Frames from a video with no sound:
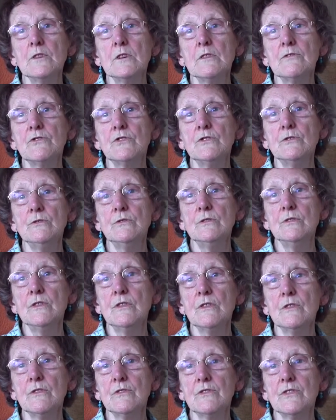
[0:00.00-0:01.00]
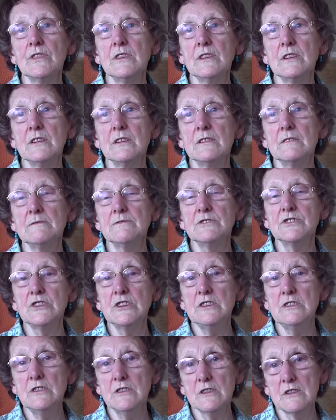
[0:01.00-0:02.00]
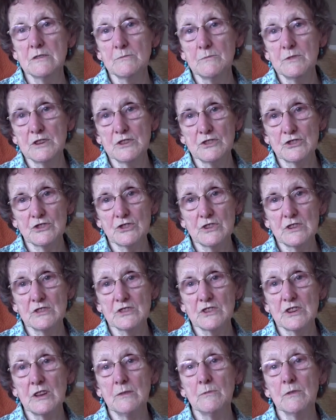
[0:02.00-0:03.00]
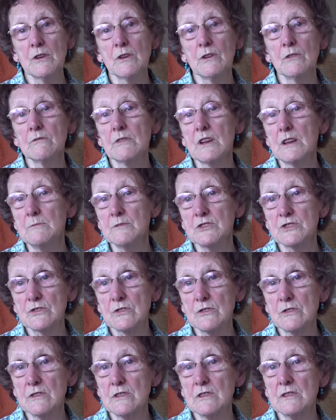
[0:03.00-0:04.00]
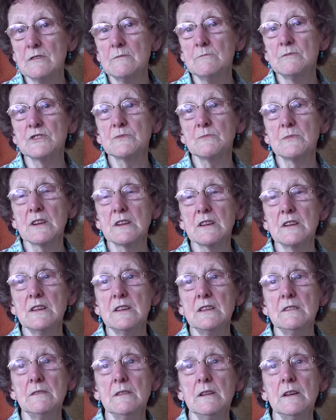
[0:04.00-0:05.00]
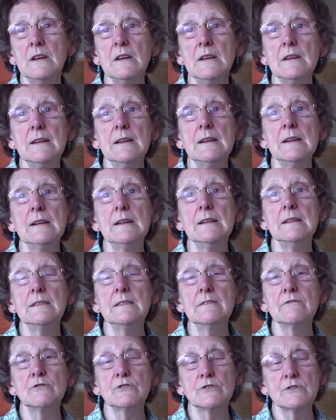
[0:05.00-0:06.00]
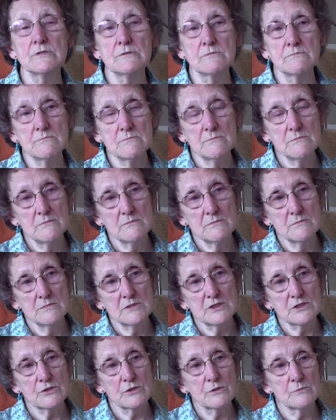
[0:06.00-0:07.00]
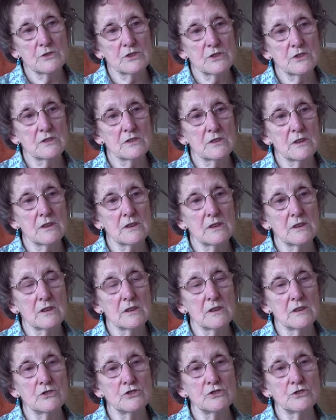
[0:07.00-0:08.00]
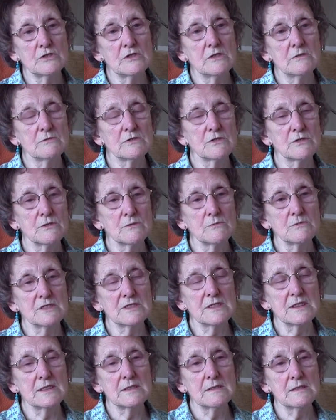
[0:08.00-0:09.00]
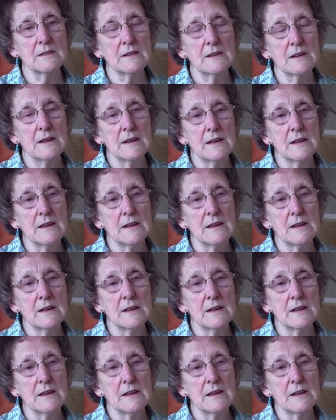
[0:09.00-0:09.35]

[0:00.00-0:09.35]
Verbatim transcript: a few of the senior administrators came along, like Miss Connor, Miss McLean, and of course Miss Thomas, the, the tutor, was always there.